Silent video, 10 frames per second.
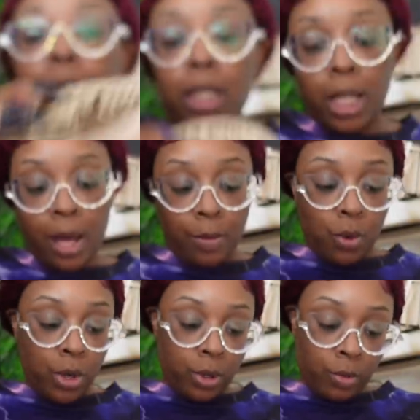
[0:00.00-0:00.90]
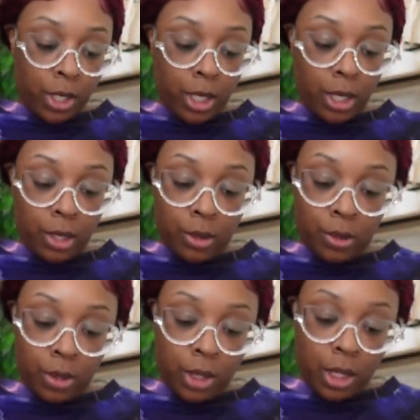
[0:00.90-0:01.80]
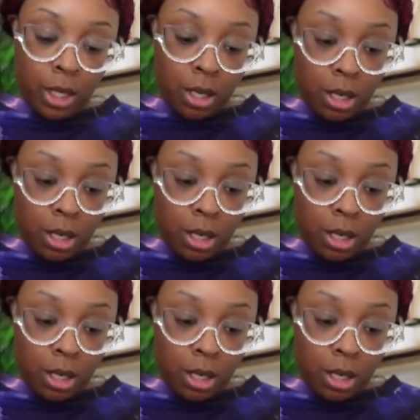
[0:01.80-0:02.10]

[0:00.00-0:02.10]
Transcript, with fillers: should have got more than one of those.